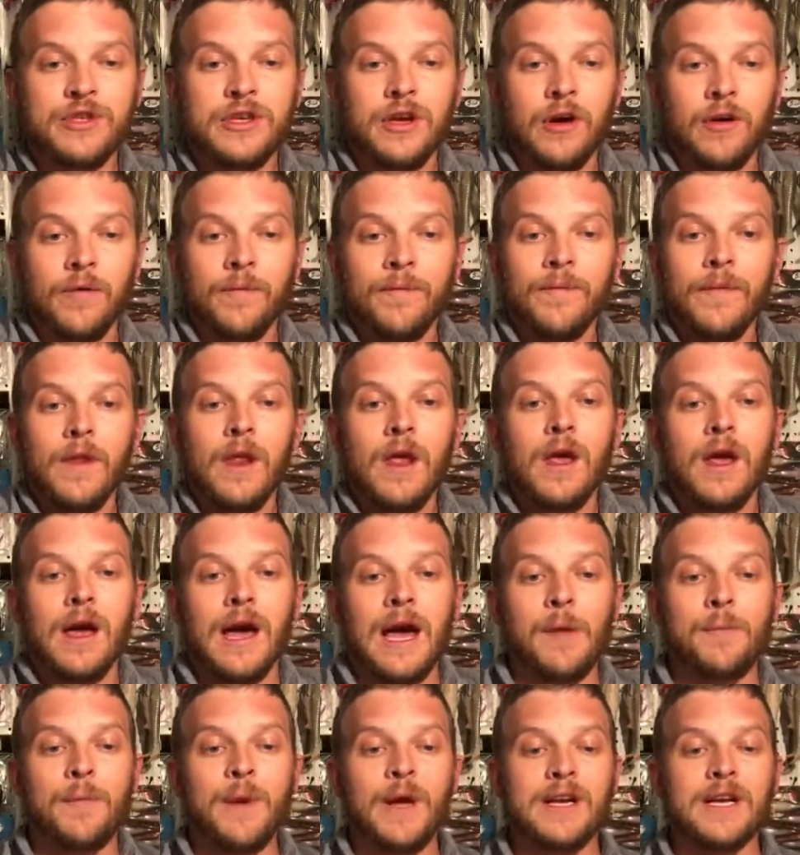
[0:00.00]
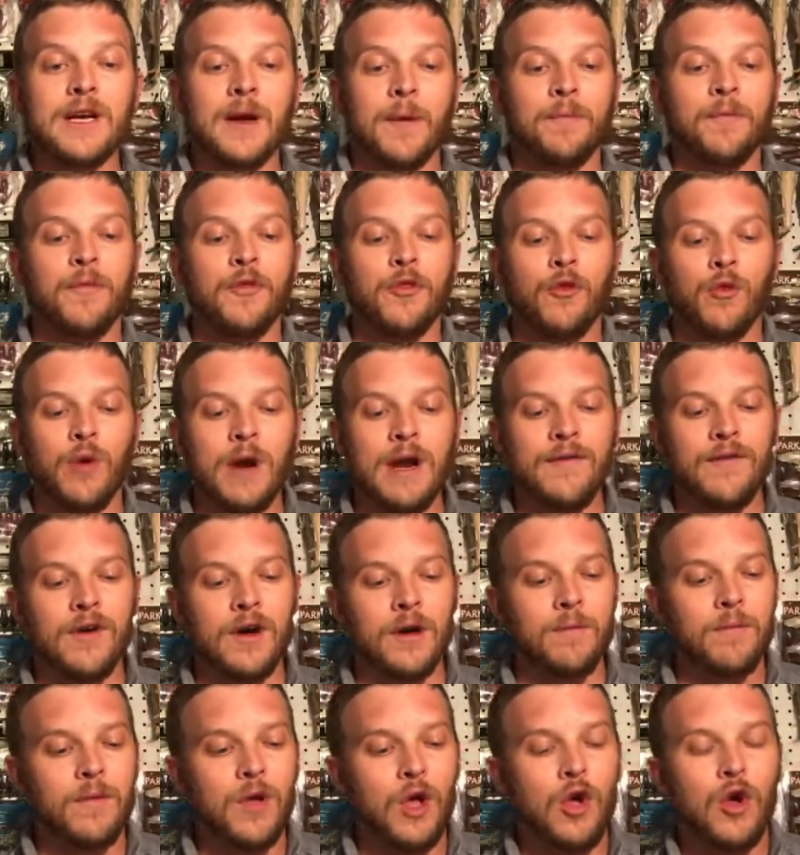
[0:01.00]
So I picked up three of
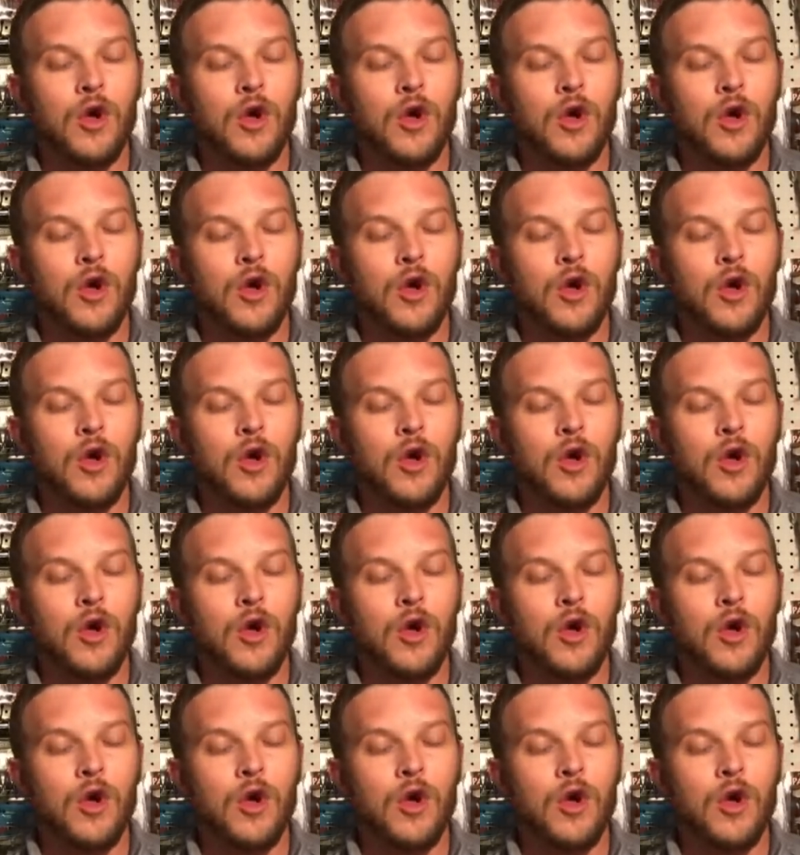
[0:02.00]
them.